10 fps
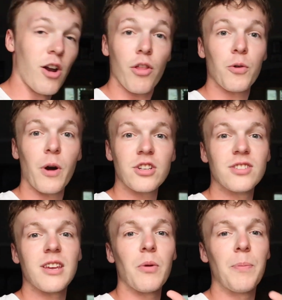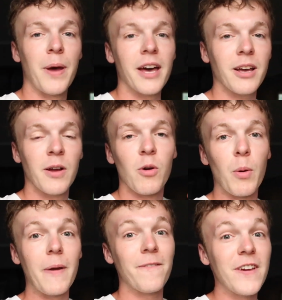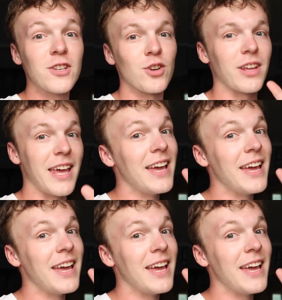And all the questions that we pick will be featured